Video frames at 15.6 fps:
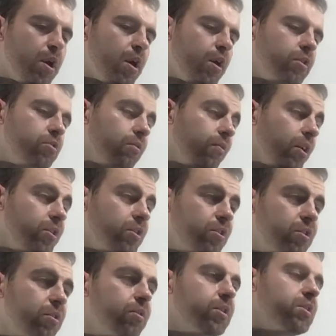So if I
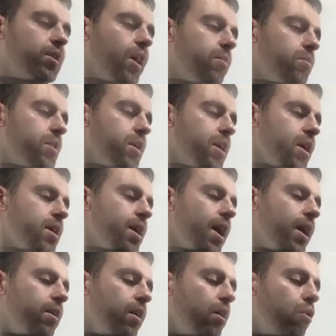just do the same thing
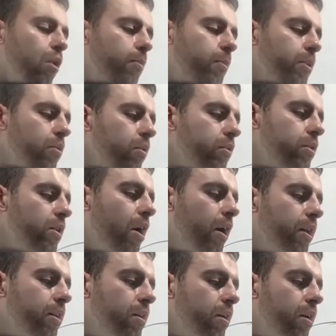again, I go up another
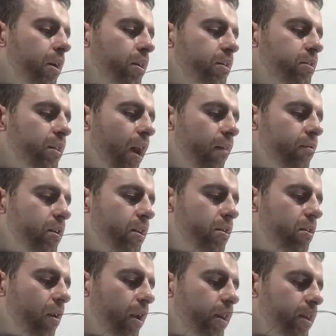9, 7
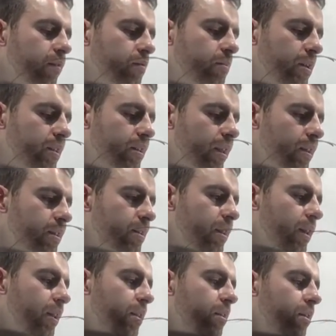and 9 gives me
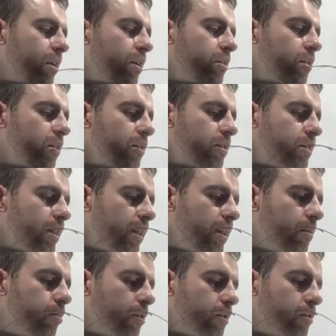16,
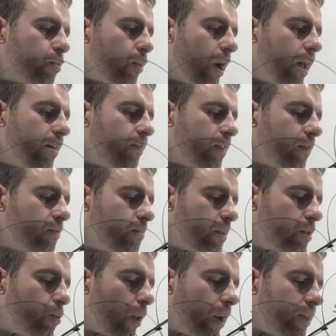13 plus 12 gives me
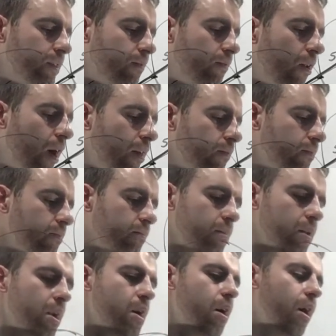25.
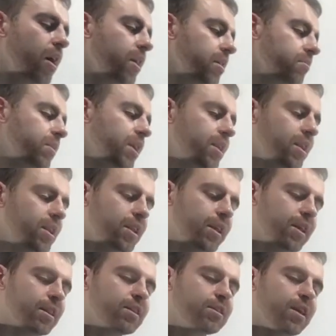I immediately
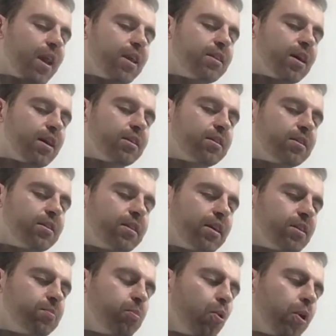can say that
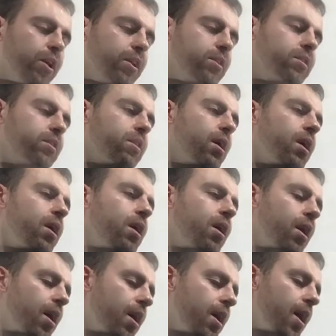this point
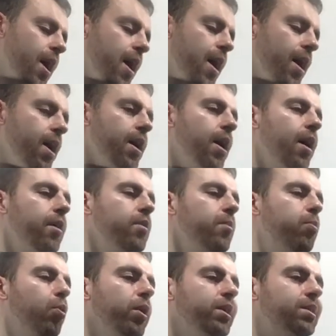and the
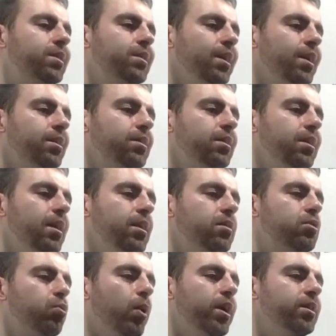point
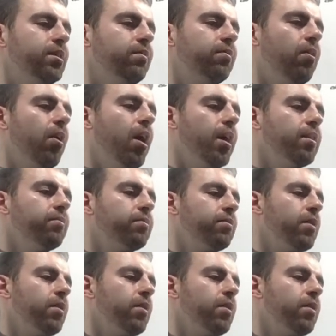16, 25